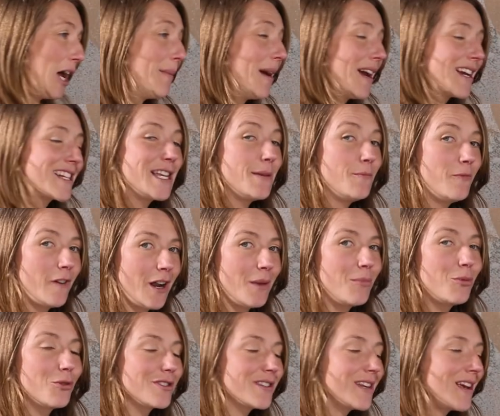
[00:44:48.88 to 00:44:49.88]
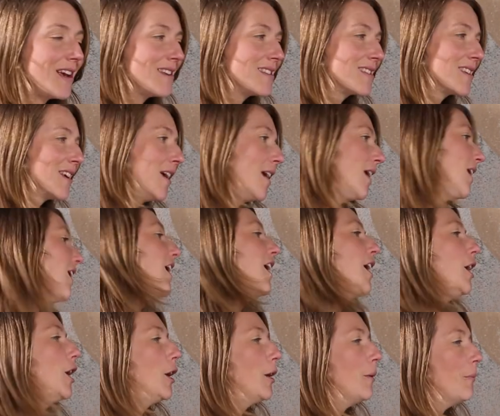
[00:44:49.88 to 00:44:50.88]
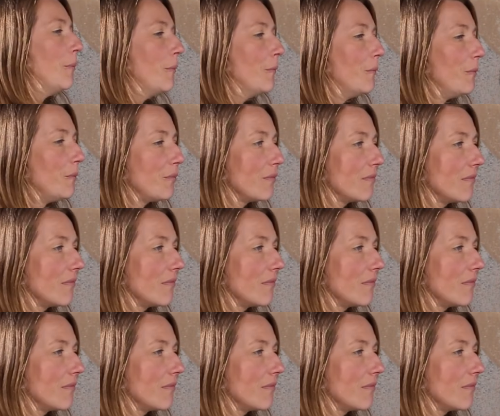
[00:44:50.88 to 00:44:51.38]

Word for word: I'm actually very precise. Um,